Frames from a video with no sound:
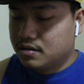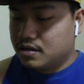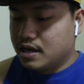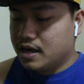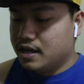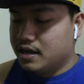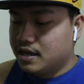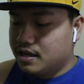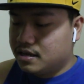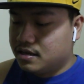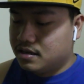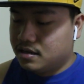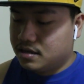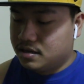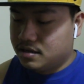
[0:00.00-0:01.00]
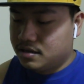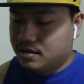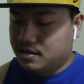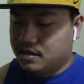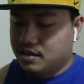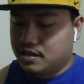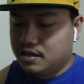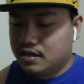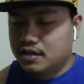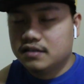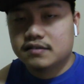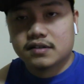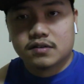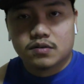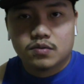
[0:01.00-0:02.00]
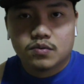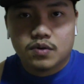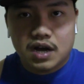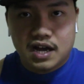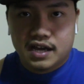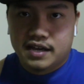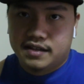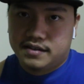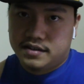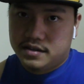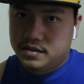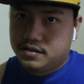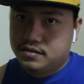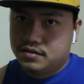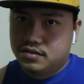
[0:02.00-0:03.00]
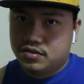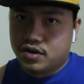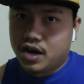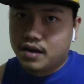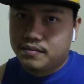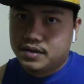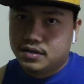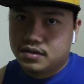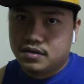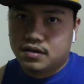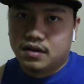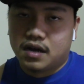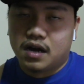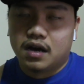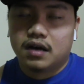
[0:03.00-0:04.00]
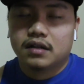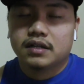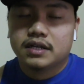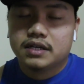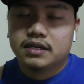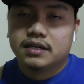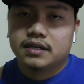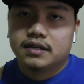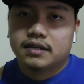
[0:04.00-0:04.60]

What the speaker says: And then he's the cool guy. He driving the Harley.